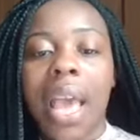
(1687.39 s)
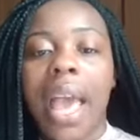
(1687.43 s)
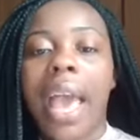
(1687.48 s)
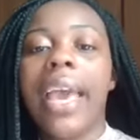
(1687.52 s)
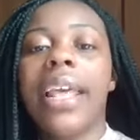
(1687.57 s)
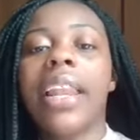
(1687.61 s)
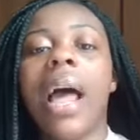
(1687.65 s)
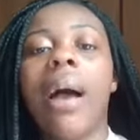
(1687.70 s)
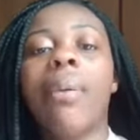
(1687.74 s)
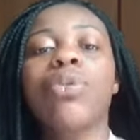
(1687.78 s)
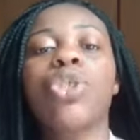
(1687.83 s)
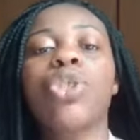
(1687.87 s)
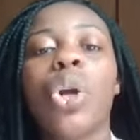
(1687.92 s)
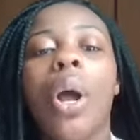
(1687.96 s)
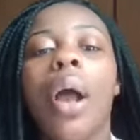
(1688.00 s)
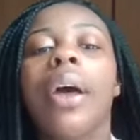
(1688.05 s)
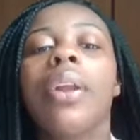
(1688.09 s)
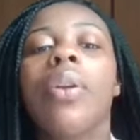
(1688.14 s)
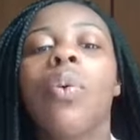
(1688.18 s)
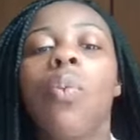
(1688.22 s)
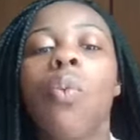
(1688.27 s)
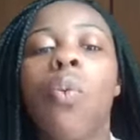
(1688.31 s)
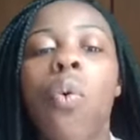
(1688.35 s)
And I'm
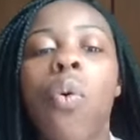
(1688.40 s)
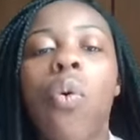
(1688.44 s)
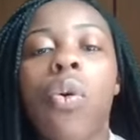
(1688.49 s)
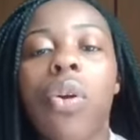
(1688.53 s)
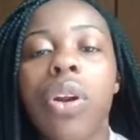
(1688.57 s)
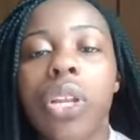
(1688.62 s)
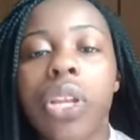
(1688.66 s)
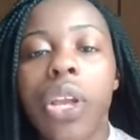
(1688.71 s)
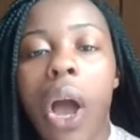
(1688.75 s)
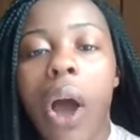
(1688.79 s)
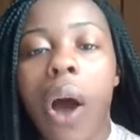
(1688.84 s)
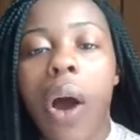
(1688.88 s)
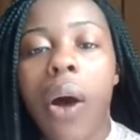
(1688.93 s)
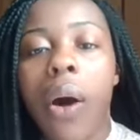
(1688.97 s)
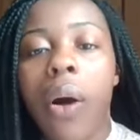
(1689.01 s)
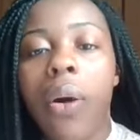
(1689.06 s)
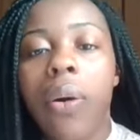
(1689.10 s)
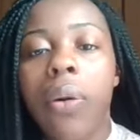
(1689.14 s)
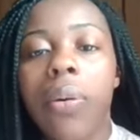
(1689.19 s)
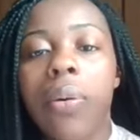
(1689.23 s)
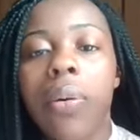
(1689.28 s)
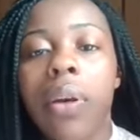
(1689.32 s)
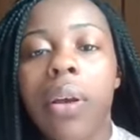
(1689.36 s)
trying to warn y'all.
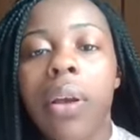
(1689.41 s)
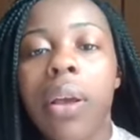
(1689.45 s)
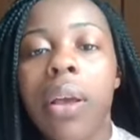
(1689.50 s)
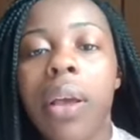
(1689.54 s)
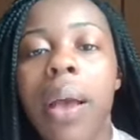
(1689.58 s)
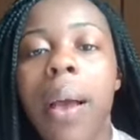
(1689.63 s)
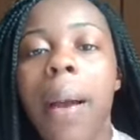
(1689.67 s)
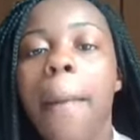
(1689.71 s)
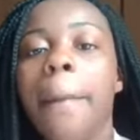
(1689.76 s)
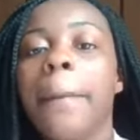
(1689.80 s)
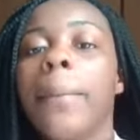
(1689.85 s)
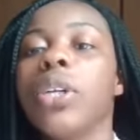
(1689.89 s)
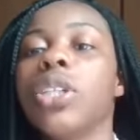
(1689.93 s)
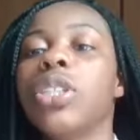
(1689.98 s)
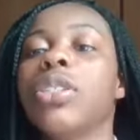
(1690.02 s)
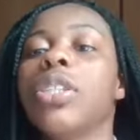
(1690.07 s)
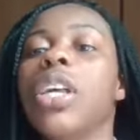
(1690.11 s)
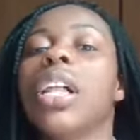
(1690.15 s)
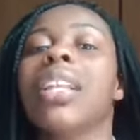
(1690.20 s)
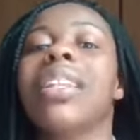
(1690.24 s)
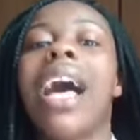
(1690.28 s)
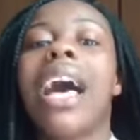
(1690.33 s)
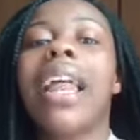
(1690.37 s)
But
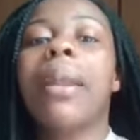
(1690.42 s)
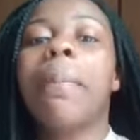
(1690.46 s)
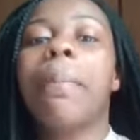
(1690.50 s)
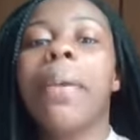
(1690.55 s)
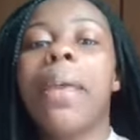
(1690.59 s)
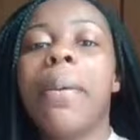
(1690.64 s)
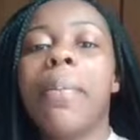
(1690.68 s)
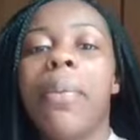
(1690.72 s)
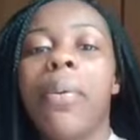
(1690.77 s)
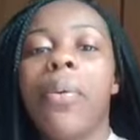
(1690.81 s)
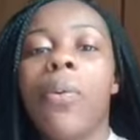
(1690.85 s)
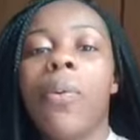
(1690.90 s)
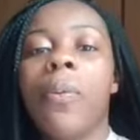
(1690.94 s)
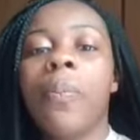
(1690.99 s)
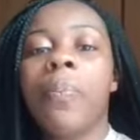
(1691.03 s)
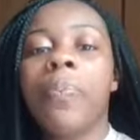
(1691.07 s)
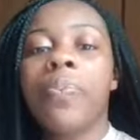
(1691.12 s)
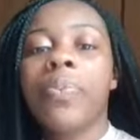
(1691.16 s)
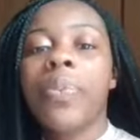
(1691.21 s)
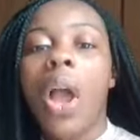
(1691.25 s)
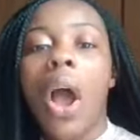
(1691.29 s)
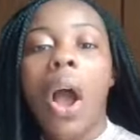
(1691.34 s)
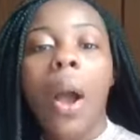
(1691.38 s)
a lot of people
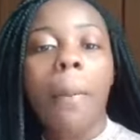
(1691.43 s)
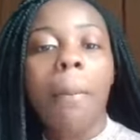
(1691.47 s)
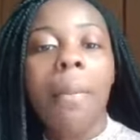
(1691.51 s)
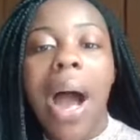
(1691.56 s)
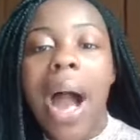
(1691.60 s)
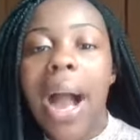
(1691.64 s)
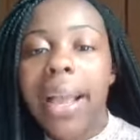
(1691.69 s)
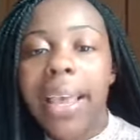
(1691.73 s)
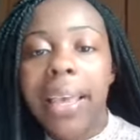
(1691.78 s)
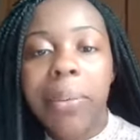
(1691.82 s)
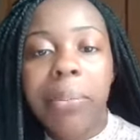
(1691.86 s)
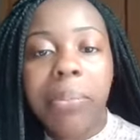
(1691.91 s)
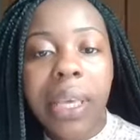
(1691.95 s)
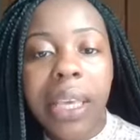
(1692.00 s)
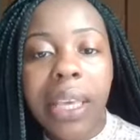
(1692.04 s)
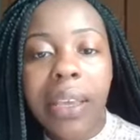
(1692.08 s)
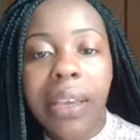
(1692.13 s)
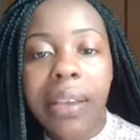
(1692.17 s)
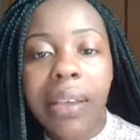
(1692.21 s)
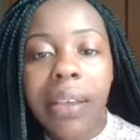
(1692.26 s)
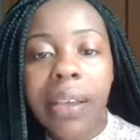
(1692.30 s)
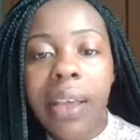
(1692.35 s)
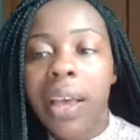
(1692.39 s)
are mocking
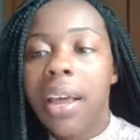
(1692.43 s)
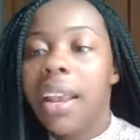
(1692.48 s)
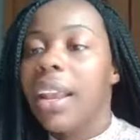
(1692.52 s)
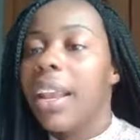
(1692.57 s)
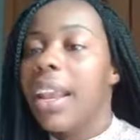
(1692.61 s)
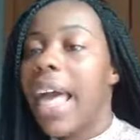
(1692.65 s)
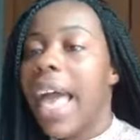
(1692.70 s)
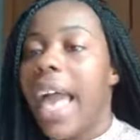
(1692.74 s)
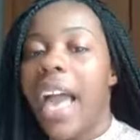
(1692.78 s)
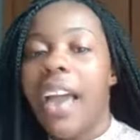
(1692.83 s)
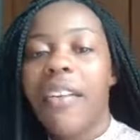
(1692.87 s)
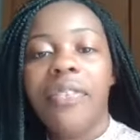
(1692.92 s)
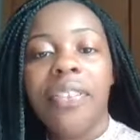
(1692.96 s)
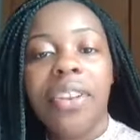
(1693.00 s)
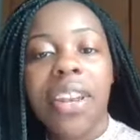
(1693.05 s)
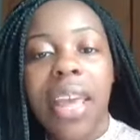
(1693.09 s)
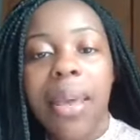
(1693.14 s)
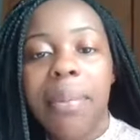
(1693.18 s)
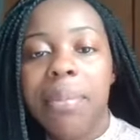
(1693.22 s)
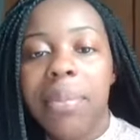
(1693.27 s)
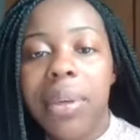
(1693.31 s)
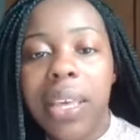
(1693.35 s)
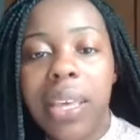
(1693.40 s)
me, laughing
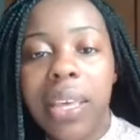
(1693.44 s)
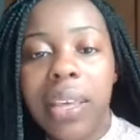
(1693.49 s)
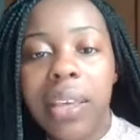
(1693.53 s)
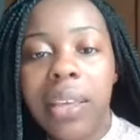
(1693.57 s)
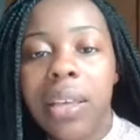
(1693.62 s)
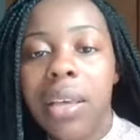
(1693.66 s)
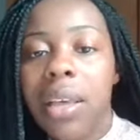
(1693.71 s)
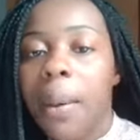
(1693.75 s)
at me,